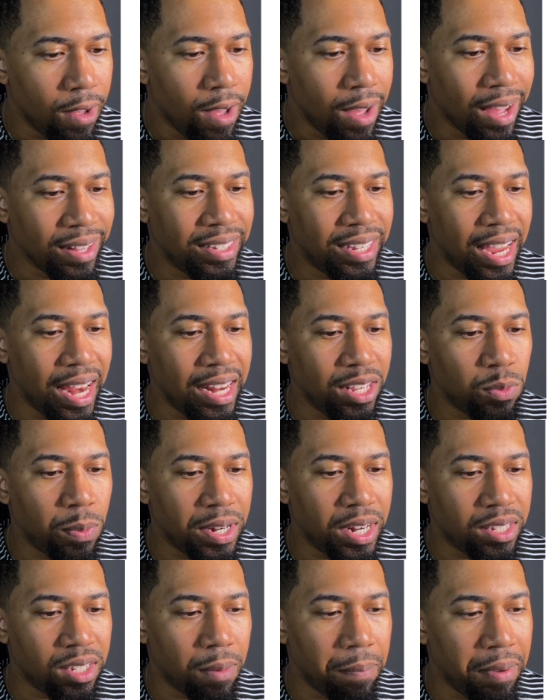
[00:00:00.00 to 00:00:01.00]
Attendees with
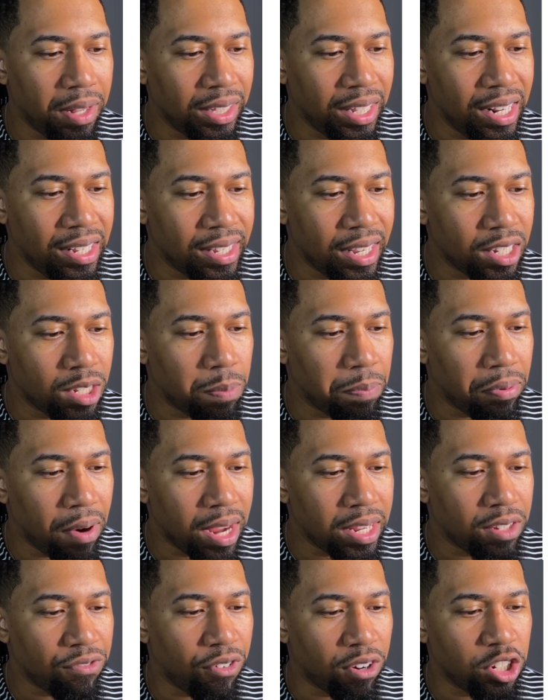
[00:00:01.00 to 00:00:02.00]
disabilities
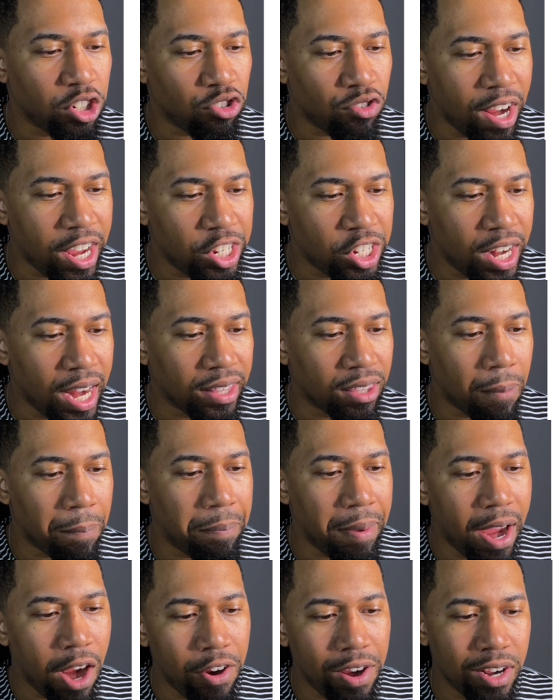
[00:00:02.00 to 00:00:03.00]
expressed frustration at the
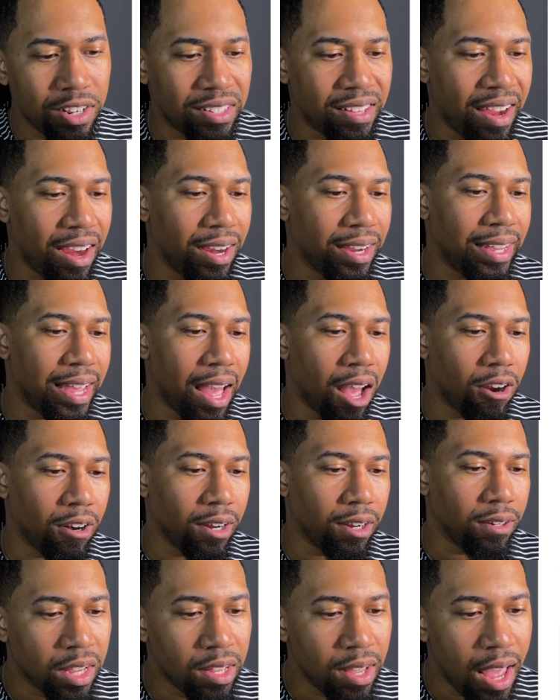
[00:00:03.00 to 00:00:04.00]
barriers they
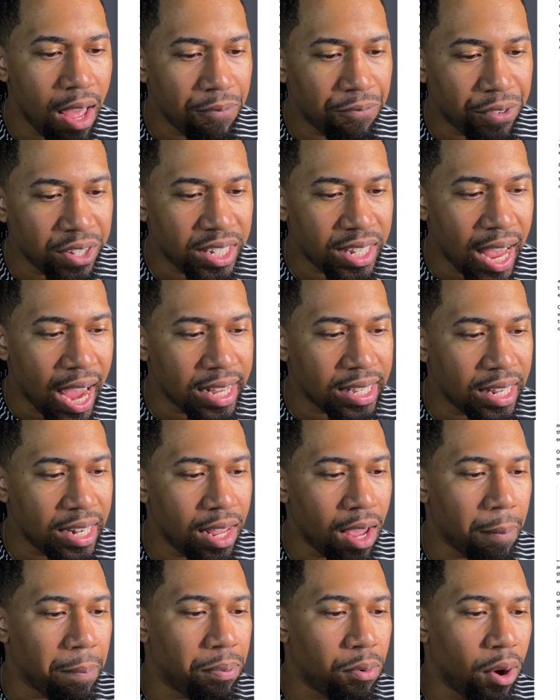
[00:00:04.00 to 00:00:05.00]
encountered and emphasizing the
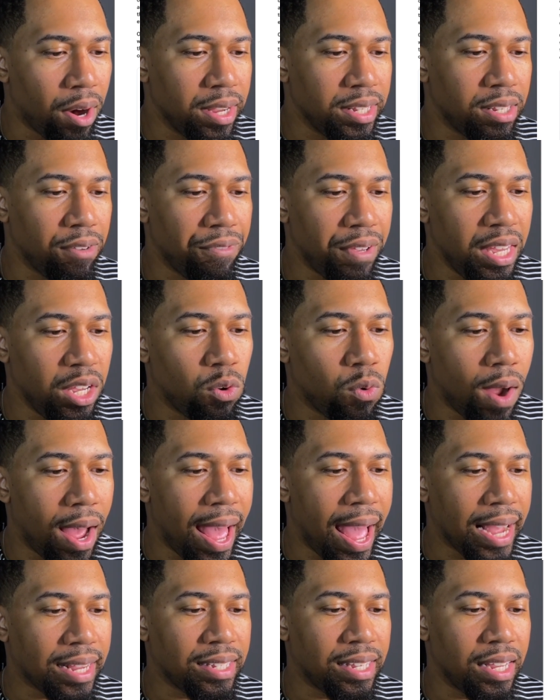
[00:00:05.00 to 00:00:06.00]
importance of equal
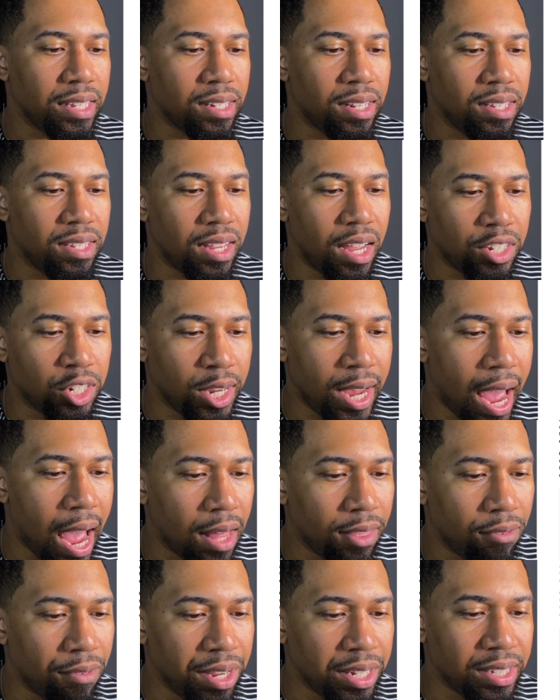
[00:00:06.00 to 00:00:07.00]
access to such
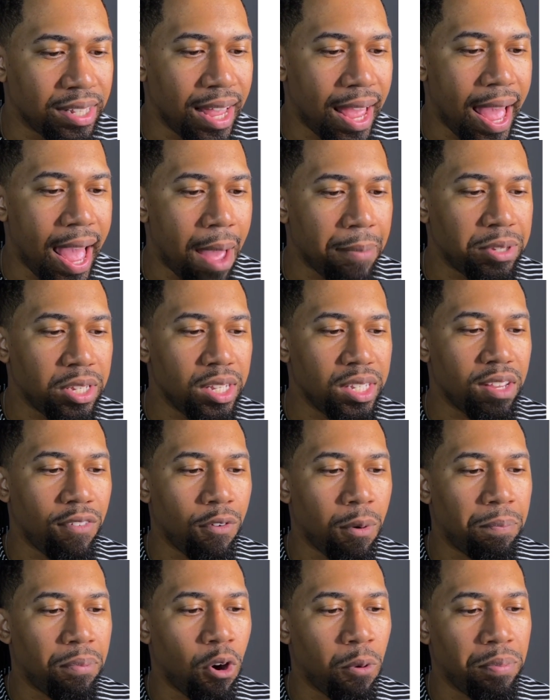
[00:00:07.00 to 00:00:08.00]
gatherings. The absence of
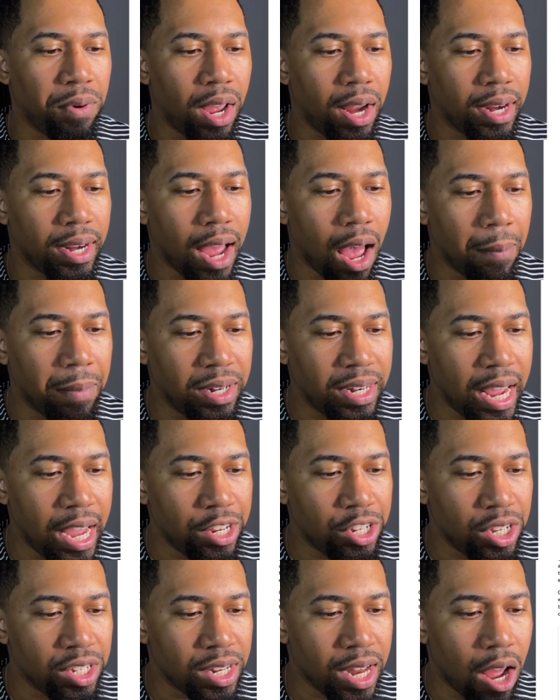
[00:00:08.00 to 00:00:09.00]
appropriate
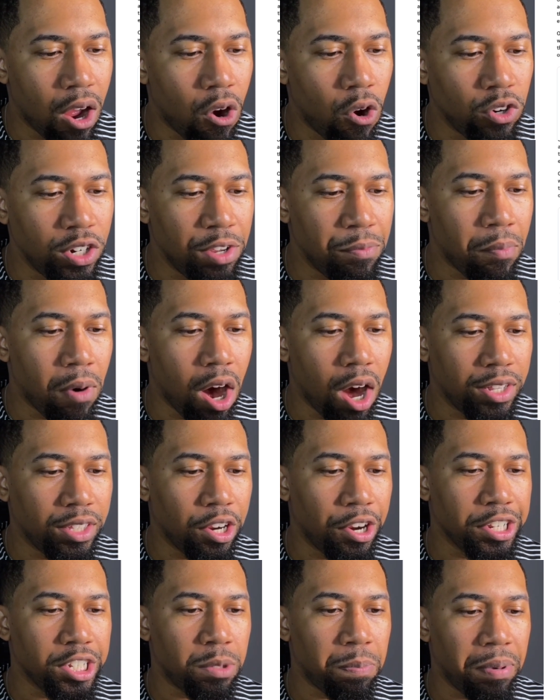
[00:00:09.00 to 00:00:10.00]
accommodations not only marred
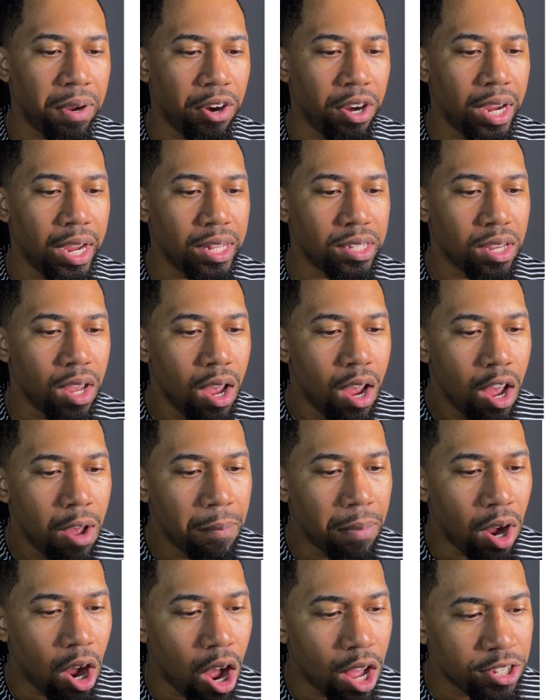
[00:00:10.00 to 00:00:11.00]
their experience,
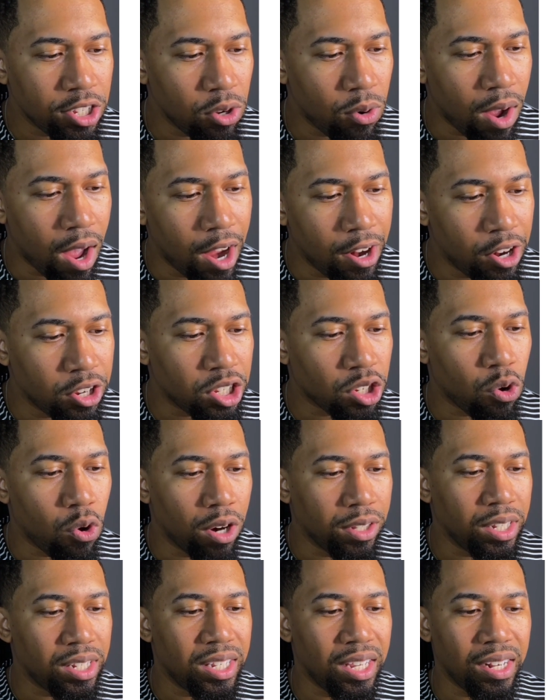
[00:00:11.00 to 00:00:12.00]
but also
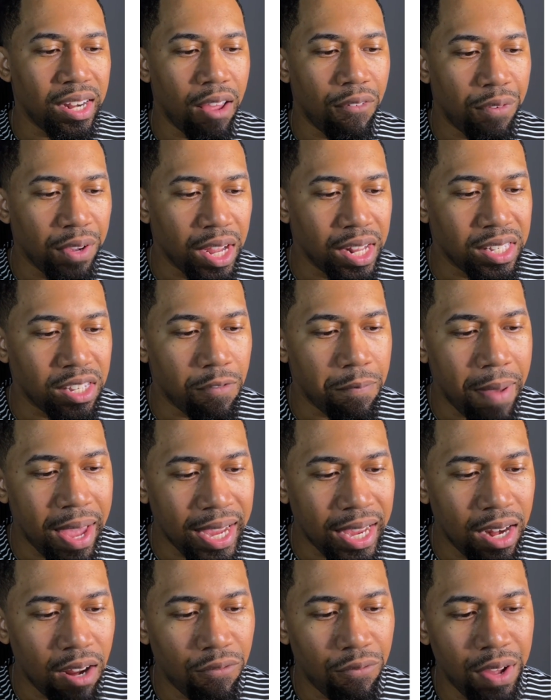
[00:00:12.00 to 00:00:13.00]
underscored the significance of
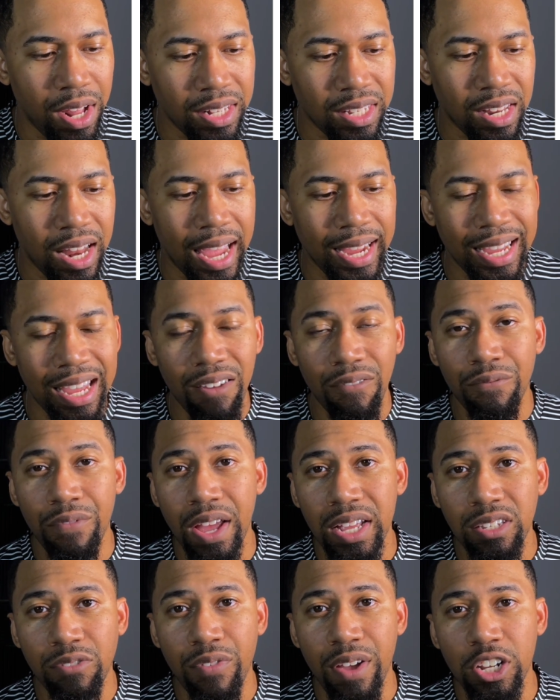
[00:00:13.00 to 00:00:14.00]
making events like
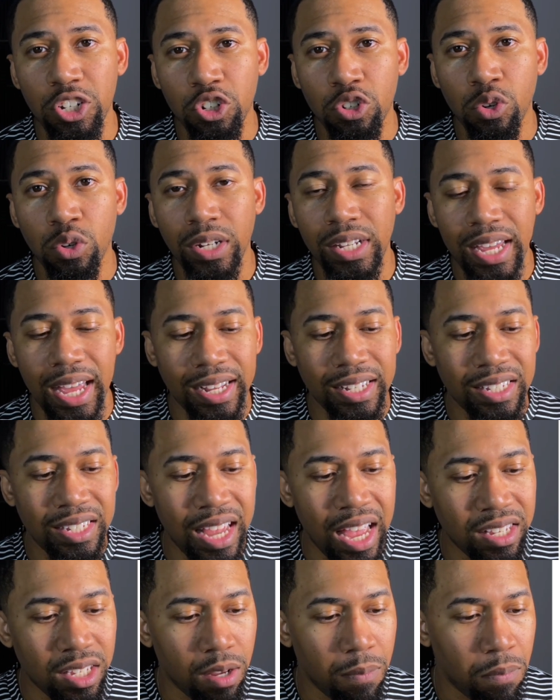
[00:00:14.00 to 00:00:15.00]
InvestFest truly
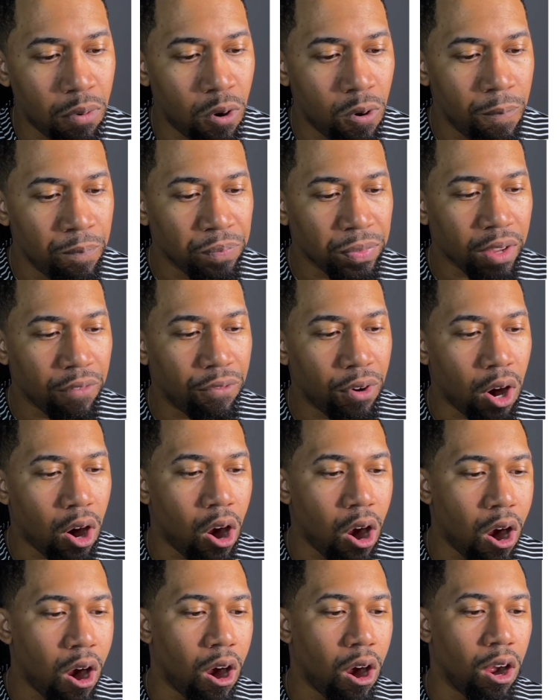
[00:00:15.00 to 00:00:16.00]
accessible for
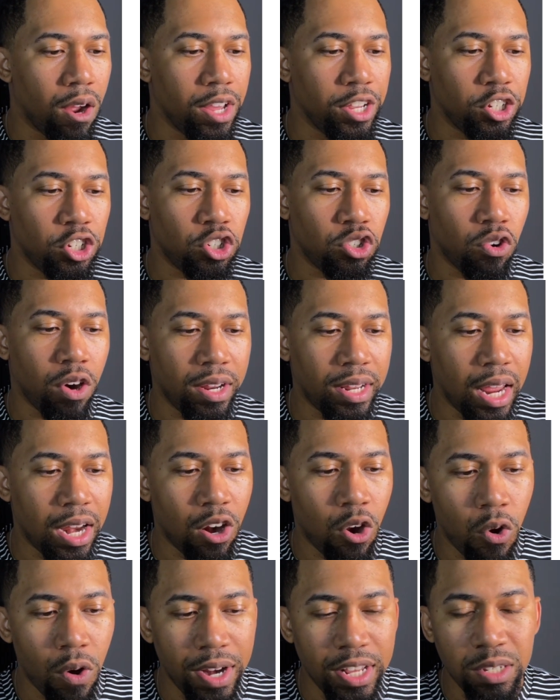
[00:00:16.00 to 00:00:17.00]
all, ensuring that
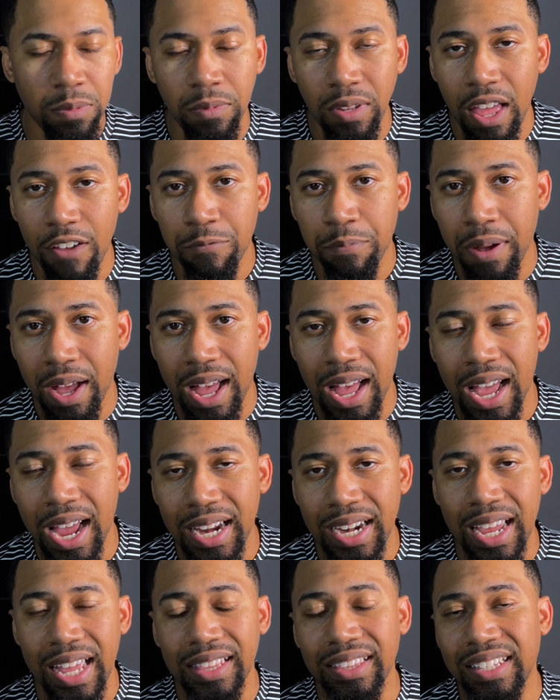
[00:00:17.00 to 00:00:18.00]
no one is left
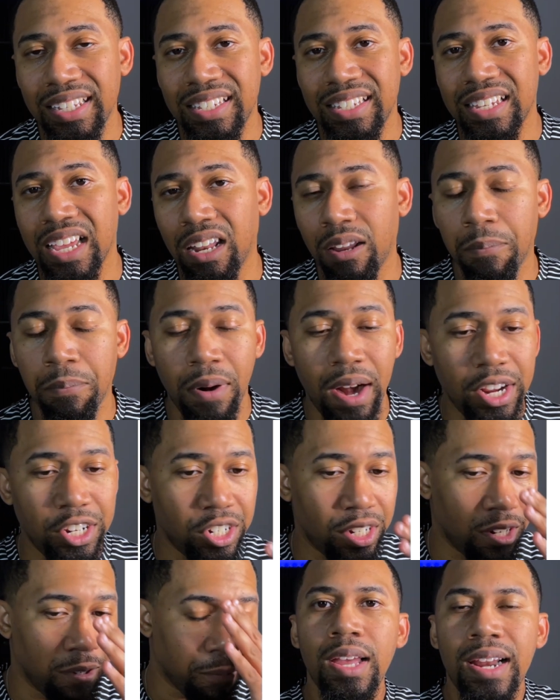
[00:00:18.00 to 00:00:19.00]
behind in the
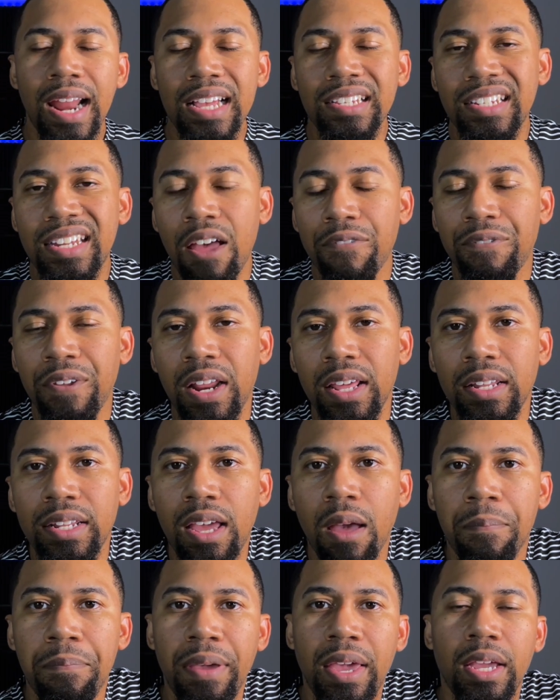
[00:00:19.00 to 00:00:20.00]
celebration. That's definitely
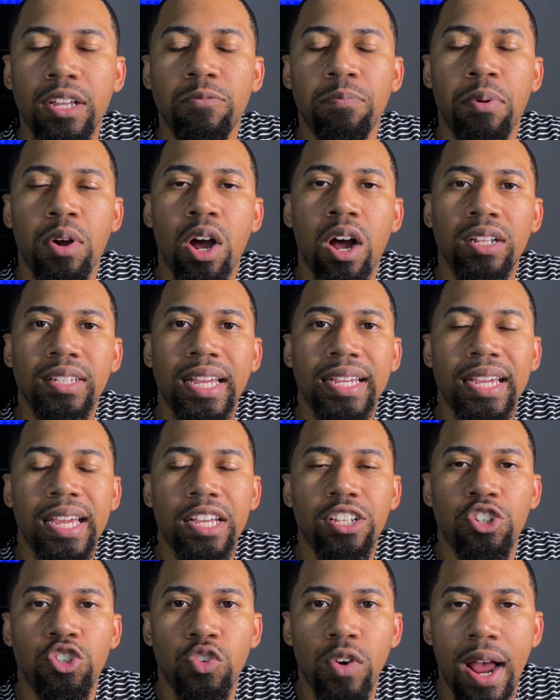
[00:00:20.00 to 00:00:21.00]
a big ball that
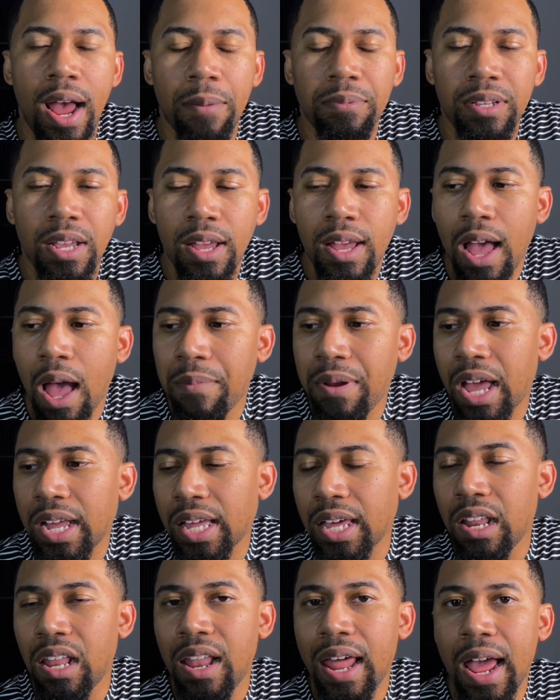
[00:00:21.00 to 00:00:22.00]
gets dropped. I'm not
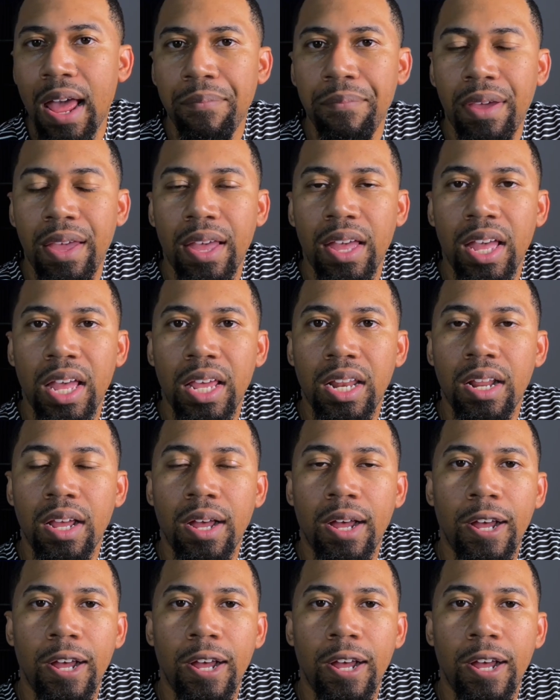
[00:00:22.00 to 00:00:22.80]
gonna lie, man.